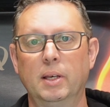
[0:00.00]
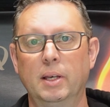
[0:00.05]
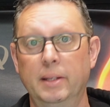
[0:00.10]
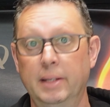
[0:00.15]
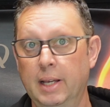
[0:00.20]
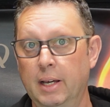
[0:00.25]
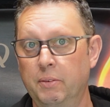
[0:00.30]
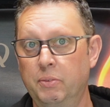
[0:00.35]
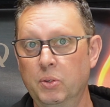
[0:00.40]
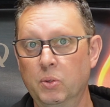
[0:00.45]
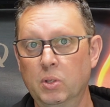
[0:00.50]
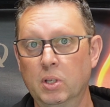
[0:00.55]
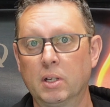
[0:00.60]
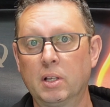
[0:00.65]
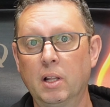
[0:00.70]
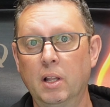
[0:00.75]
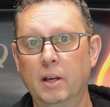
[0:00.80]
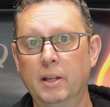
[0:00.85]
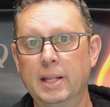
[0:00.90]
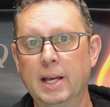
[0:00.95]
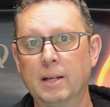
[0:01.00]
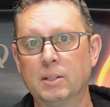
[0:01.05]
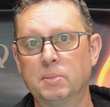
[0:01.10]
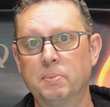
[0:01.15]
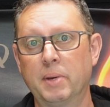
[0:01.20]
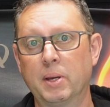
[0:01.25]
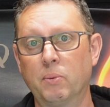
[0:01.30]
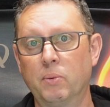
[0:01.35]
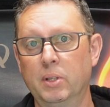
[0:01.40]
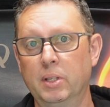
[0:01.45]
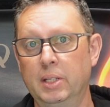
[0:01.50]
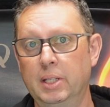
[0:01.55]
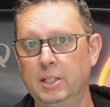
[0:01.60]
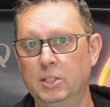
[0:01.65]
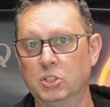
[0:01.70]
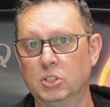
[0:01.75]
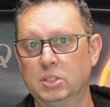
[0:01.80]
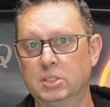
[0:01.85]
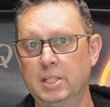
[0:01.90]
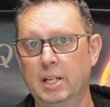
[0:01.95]
Now if you want to learn how to make one of
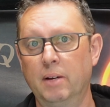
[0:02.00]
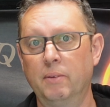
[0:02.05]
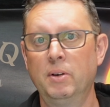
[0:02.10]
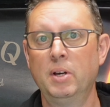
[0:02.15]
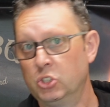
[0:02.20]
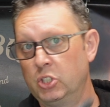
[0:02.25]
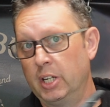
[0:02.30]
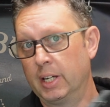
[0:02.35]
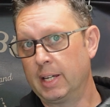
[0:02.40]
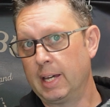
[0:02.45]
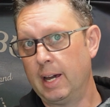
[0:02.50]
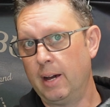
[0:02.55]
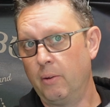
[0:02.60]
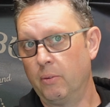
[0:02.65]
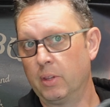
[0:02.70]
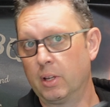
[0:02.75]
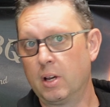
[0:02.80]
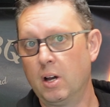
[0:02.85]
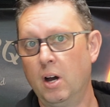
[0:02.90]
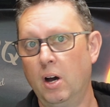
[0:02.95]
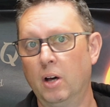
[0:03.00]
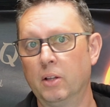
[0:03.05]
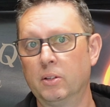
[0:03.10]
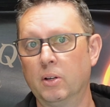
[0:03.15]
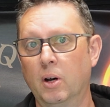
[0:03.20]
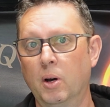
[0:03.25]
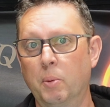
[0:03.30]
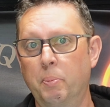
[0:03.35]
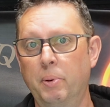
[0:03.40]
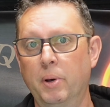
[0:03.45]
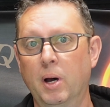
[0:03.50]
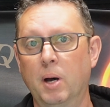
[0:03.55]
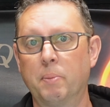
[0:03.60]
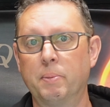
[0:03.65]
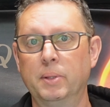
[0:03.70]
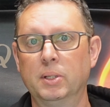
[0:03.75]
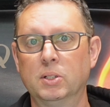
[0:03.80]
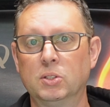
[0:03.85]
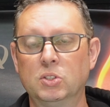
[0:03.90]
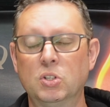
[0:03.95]
these yourself, check out the card that I'll put
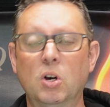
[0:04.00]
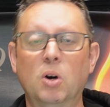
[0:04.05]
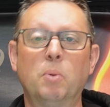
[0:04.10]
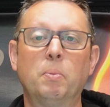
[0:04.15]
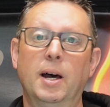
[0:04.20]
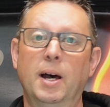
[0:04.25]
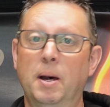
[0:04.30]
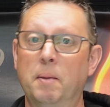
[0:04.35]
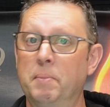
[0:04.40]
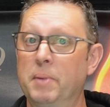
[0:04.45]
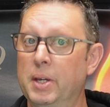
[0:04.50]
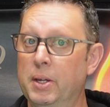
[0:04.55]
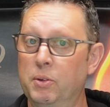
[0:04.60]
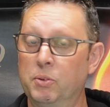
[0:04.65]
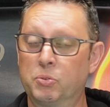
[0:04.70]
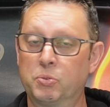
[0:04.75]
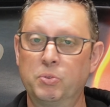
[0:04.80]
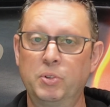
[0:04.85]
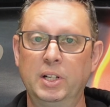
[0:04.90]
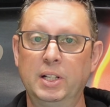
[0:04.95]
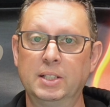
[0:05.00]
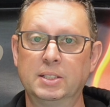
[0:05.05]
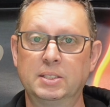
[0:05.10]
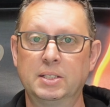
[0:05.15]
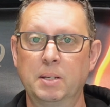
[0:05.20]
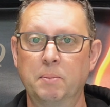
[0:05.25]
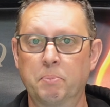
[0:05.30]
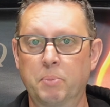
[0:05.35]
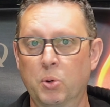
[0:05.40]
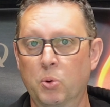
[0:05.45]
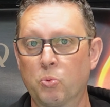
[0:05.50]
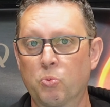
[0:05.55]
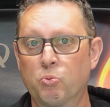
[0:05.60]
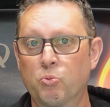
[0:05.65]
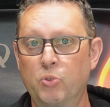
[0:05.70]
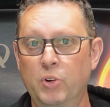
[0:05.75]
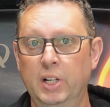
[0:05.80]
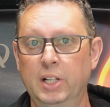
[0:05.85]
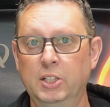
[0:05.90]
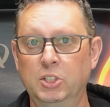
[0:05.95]
up in the top. It was really simple,
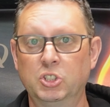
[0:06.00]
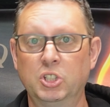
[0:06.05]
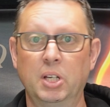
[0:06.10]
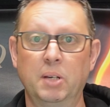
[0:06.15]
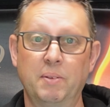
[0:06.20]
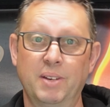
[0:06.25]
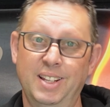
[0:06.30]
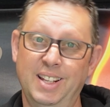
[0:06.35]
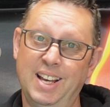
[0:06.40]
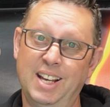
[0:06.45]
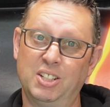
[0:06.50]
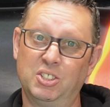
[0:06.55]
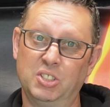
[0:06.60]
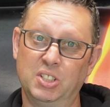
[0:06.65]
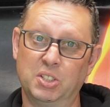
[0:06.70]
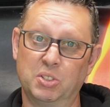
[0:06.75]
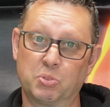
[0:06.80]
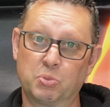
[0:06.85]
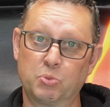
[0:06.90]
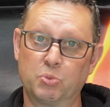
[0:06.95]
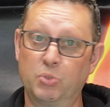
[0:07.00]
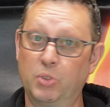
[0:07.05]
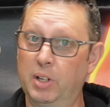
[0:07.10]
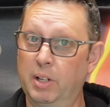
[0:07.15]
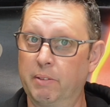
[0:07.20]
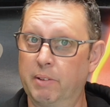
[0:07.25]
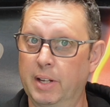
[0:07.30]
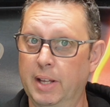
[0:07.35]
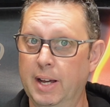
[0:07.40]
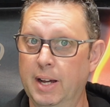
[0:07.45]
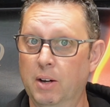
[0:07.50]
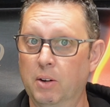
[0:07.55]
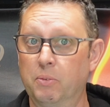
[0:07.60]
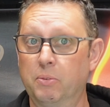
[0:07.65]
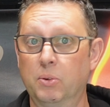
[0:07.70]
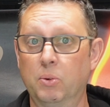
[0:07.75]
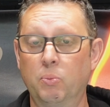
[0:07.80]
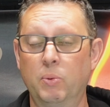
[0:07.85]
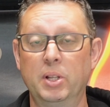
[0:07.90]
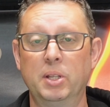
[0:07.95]
really cheap, and actually it's really
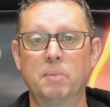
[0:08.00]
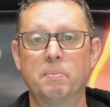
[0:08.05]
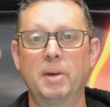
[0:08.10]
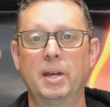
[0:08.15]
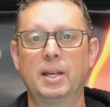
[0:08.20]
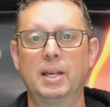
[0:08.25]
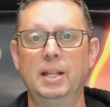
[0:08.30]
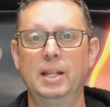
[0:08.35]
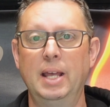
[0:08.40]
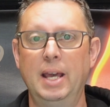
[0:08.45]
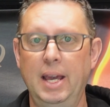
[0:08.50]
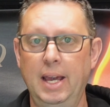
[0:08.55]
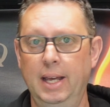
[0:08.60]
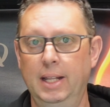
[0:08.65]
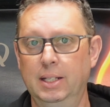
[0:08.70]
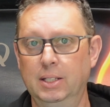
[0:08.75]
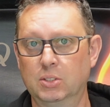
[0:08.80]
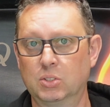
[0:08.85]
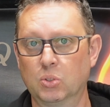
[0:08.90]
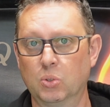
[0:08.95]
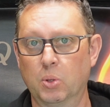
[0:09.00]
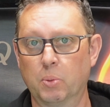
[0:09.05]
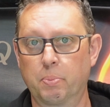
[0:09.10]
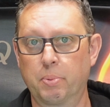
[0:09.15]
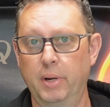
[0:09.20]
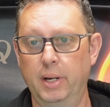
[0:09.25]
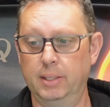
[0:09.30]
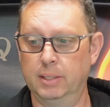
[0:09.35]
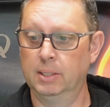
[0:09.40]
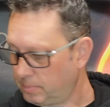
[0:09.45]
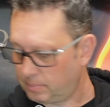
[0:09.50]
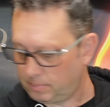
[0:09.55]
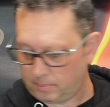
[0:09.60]
helpful when you make it any sort of bread.